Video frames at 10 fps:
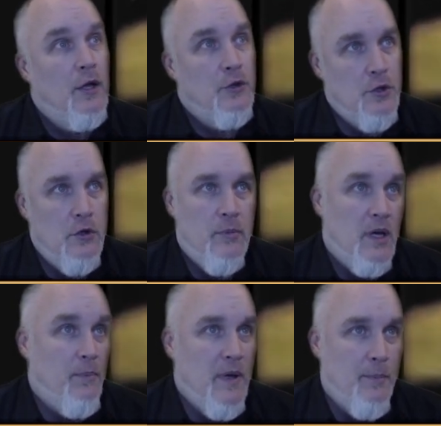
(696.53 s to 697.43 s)
Too
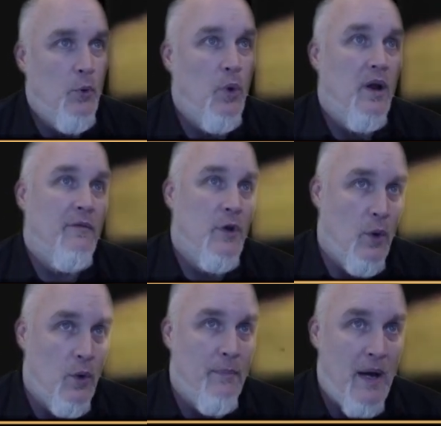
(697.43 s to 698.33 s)
many people would have
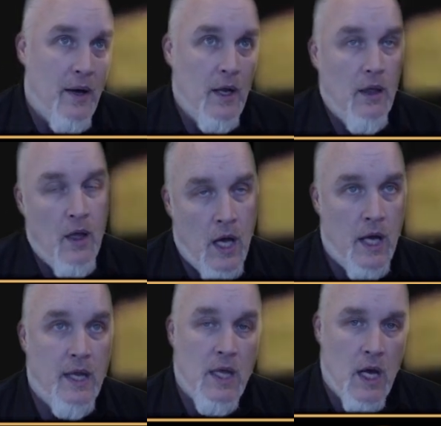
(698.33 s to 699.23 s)
known about it,
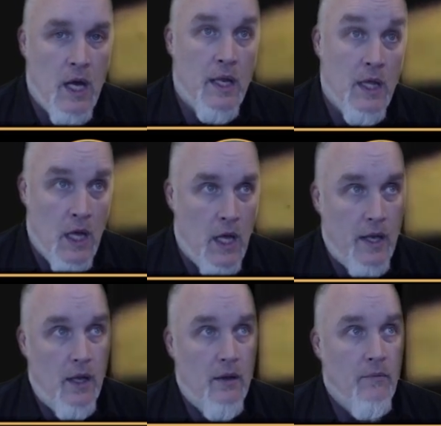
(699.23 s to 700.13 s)
yada, yada, yada.